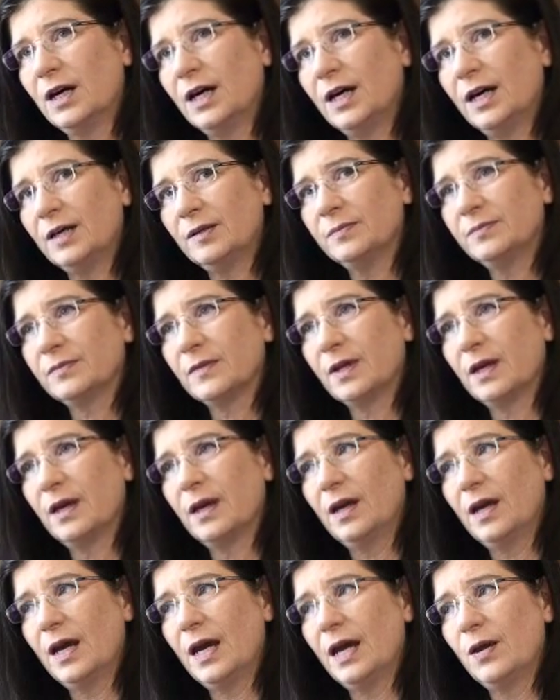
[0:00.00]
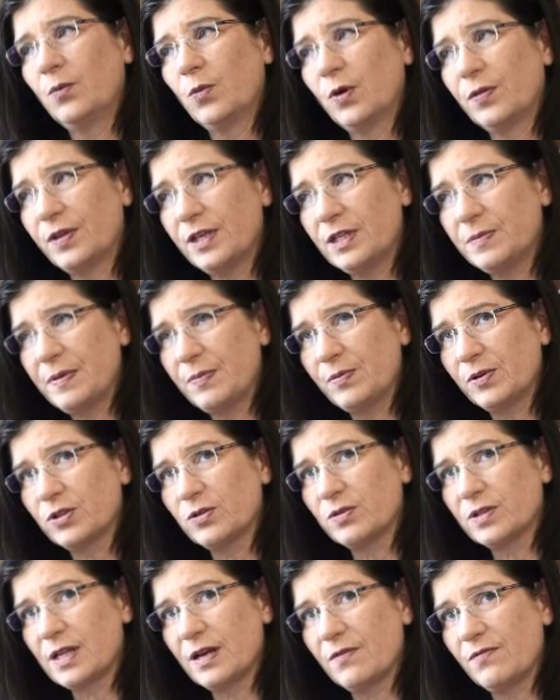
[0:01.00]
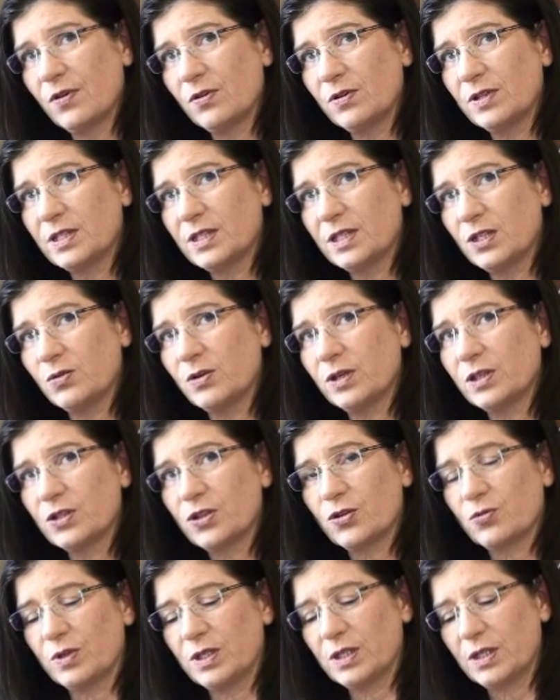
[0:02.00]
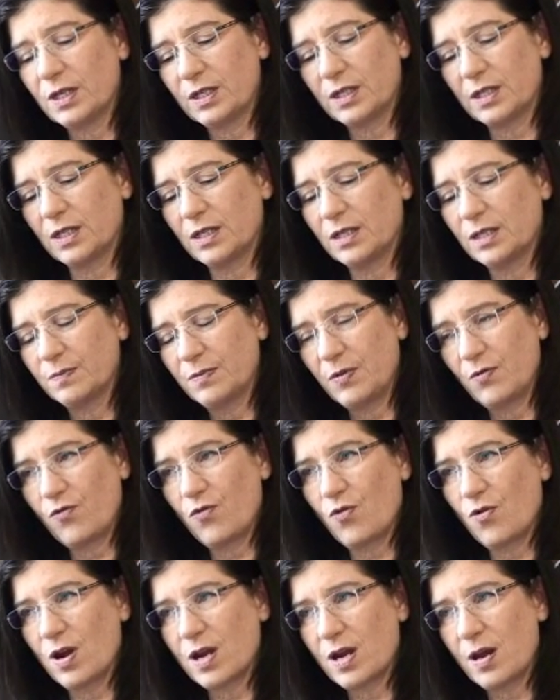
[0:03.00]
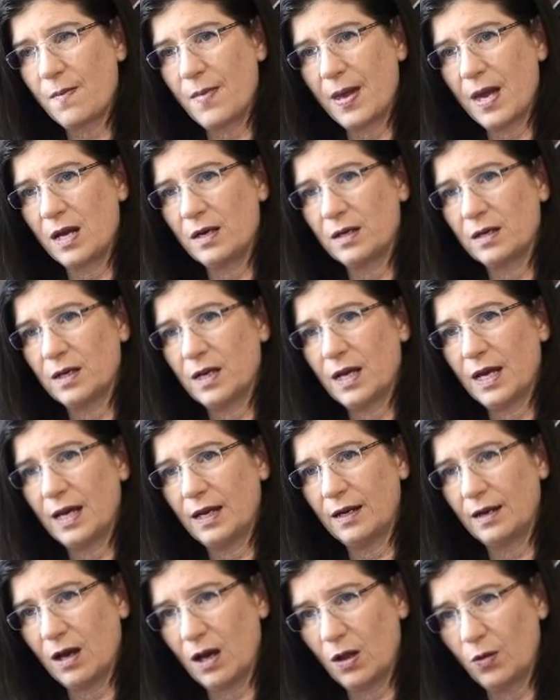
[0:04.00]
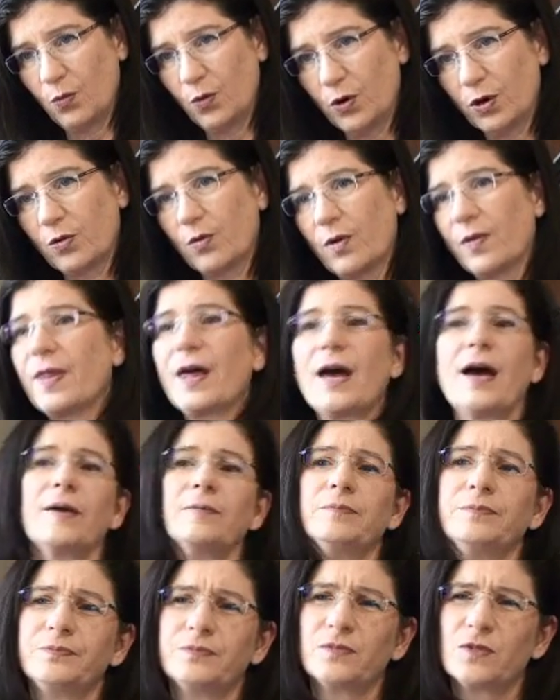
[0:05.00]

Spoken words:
And what these people do is they have very serious 360s before I come in, and I'll work with that.